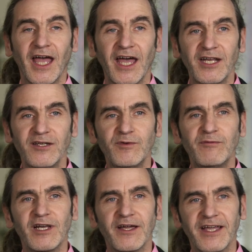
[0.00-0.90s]
and we
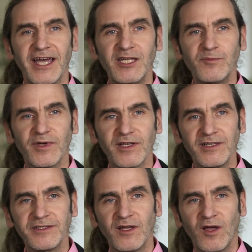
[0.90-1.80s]
will again
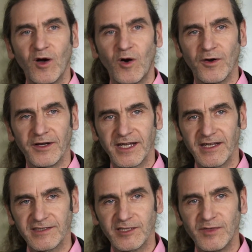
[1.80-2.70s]
build on
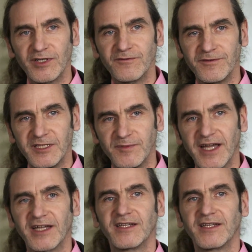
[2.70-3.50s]
customer feedback.